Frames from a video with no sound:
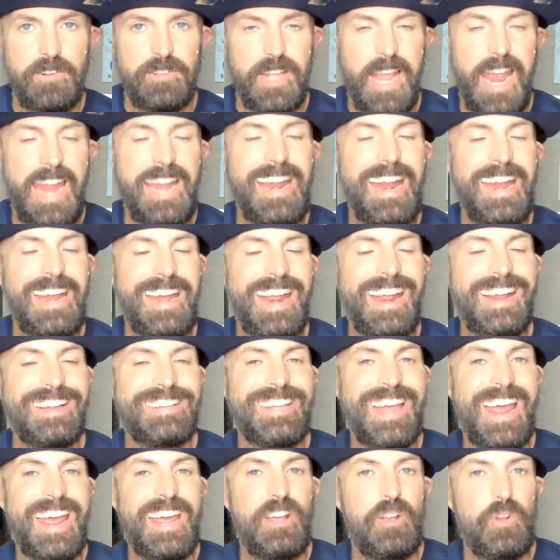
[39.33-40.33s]
And it is
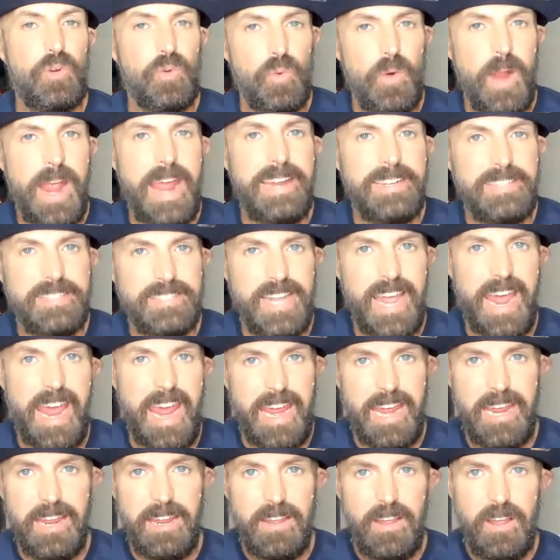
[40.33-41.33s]
a great
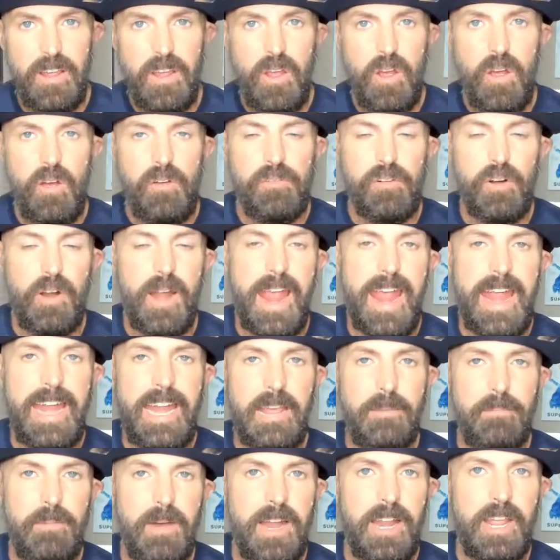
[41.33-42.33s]
day for
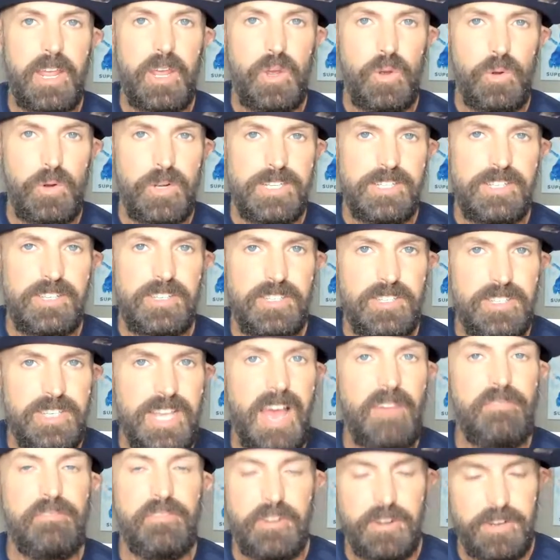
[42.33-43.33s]
anybody who has
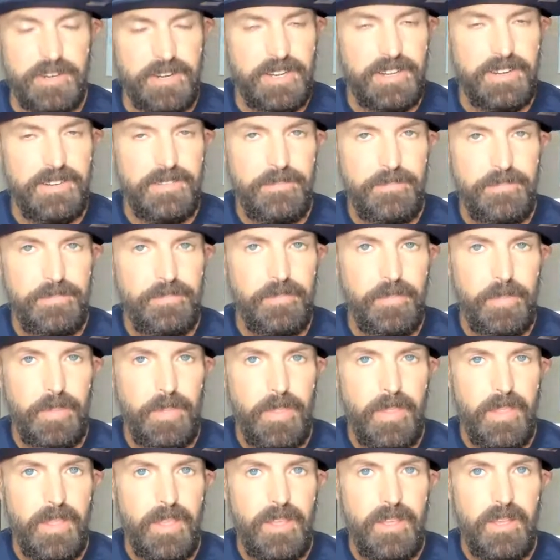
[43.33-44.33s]
suffered
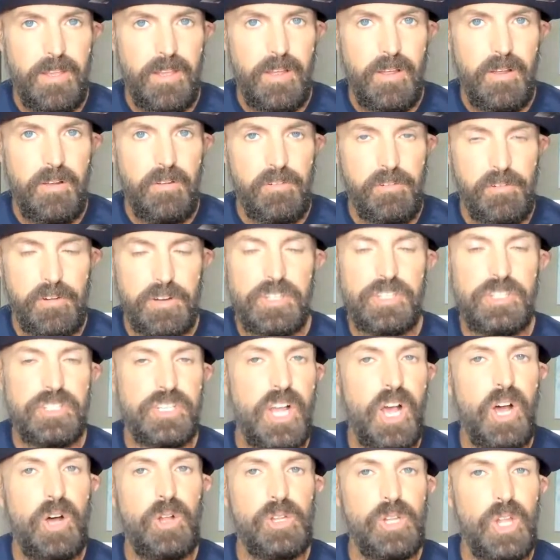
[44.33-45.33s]
for
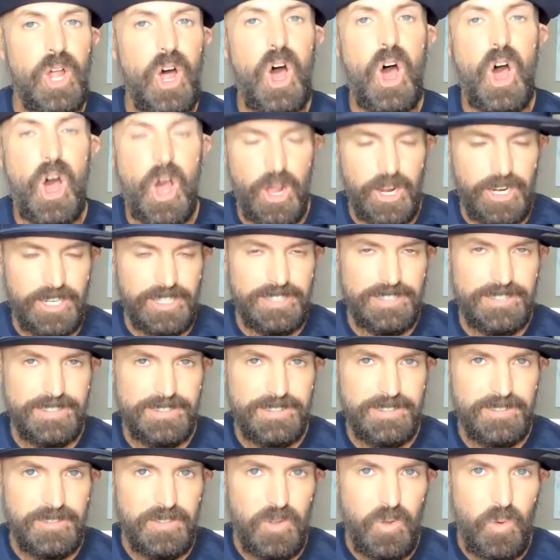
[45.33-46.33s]
so long
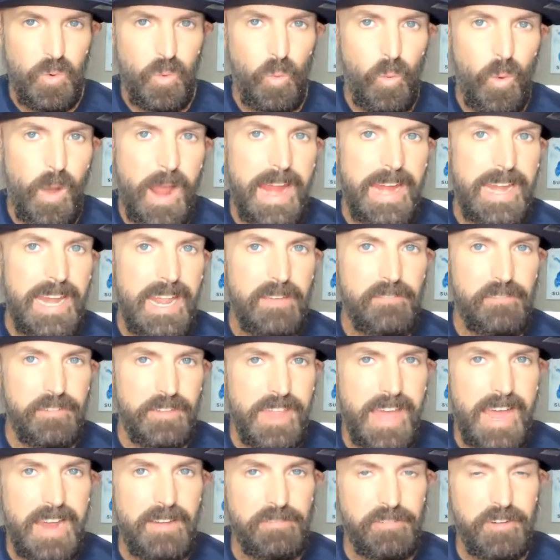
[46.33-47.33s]
waiting for
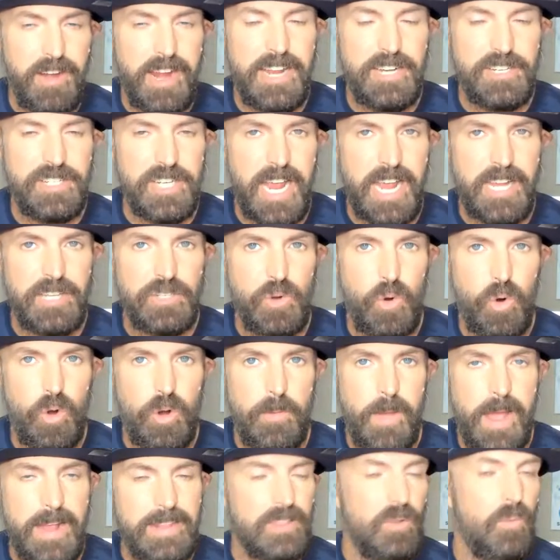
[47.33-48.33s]
that franchise
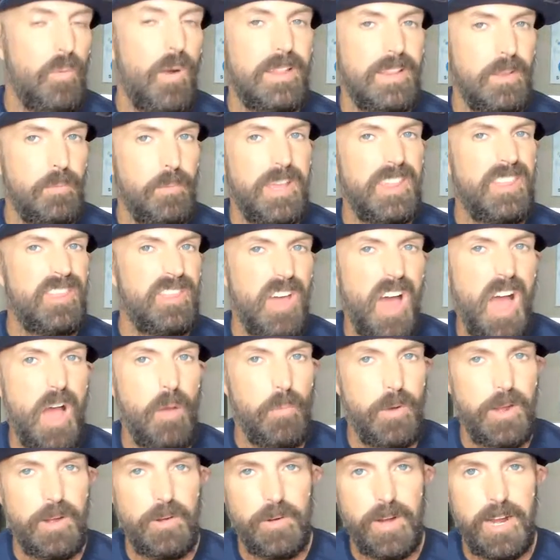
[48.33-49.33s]
quarterback, the one that we thought
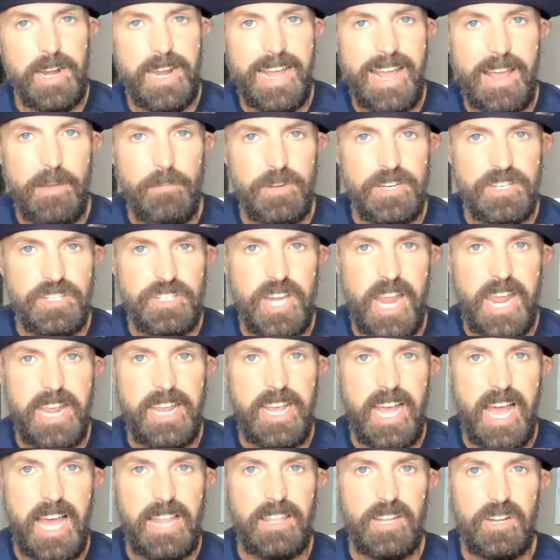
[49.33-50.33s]
we were going to get with Jay
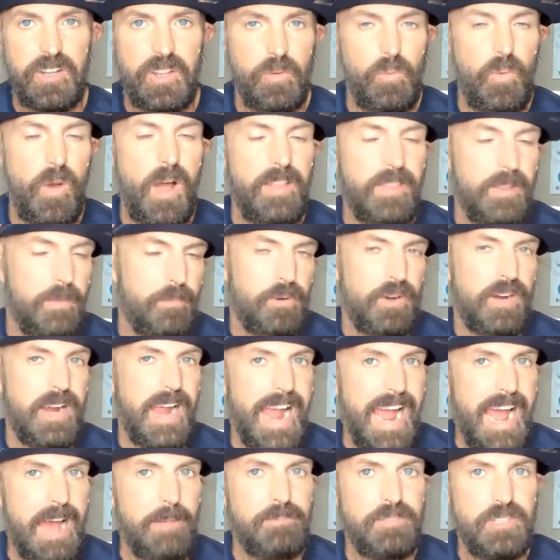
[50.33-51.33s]
Cutler, the one that
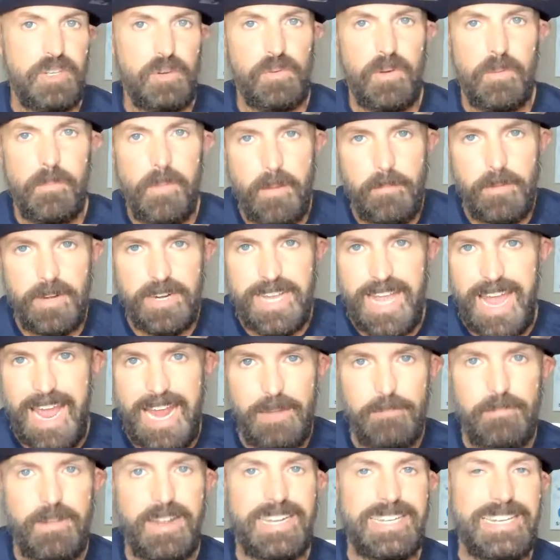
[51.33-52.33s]
perhaps you remember
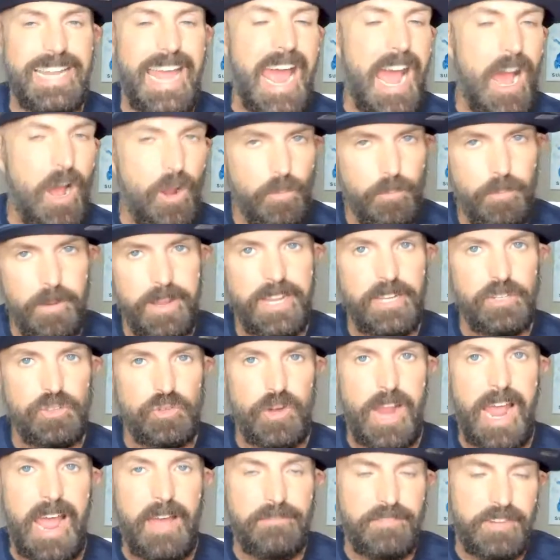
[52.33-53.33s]
Cade McNown being
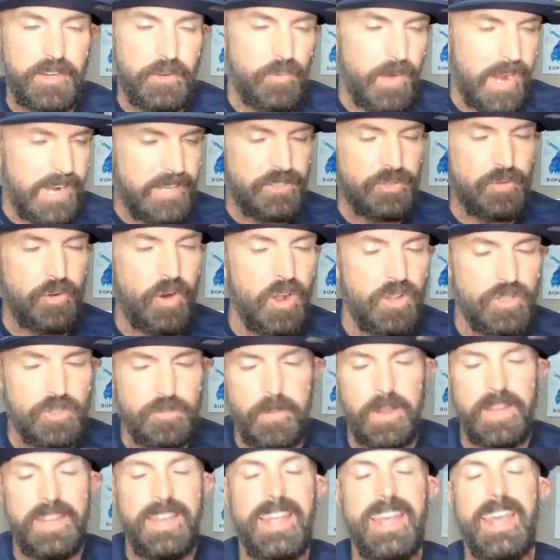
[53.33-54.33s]
drafted, Rex
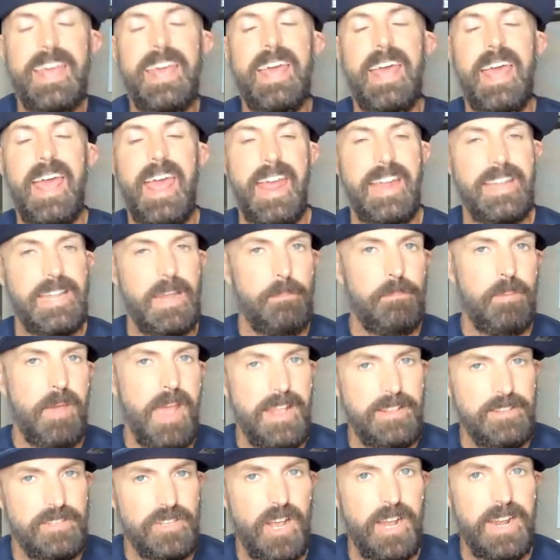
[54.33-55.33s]
Grossman. It
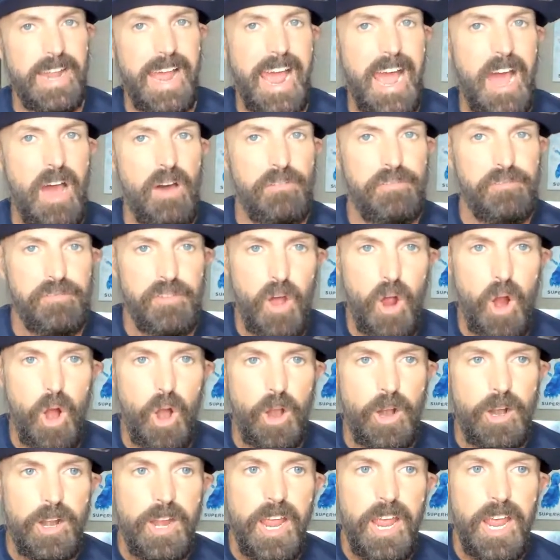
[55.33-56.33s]
depends on how
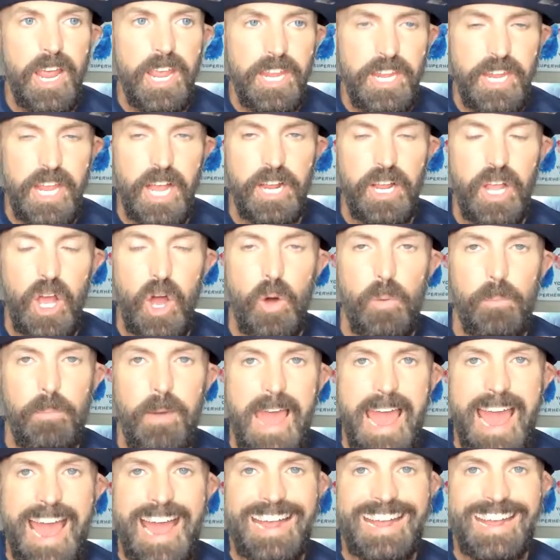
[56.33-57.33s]
far you go
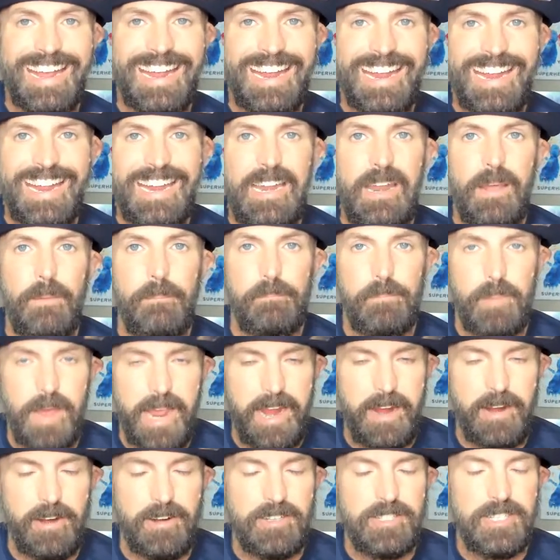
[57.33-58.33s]
back in
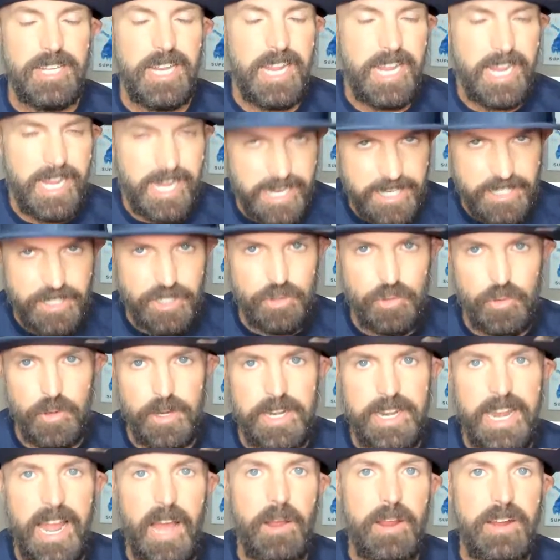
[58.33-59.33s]
Bears history.
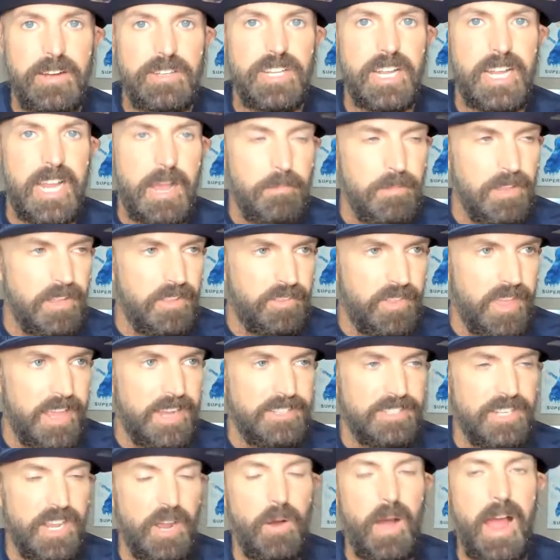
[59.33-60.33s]
Now, here's a couple of things,
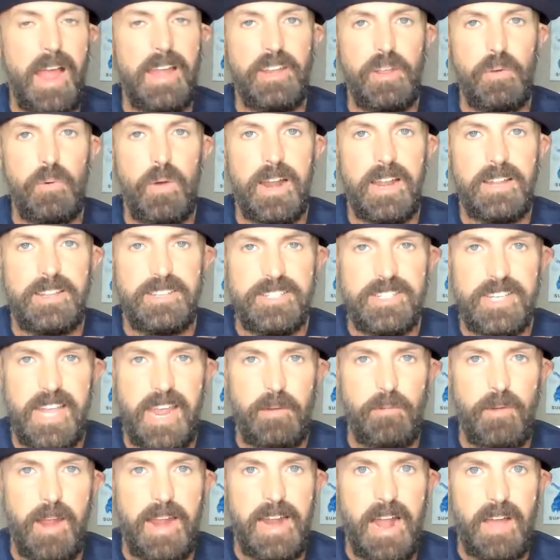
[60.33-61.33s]
though, I do want to say
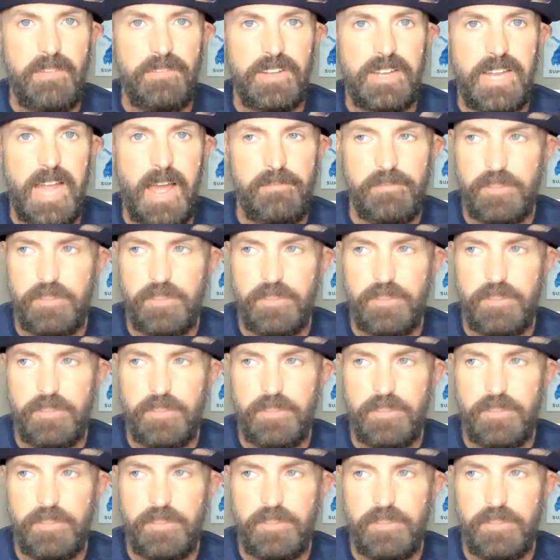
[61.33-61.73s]
right off the top.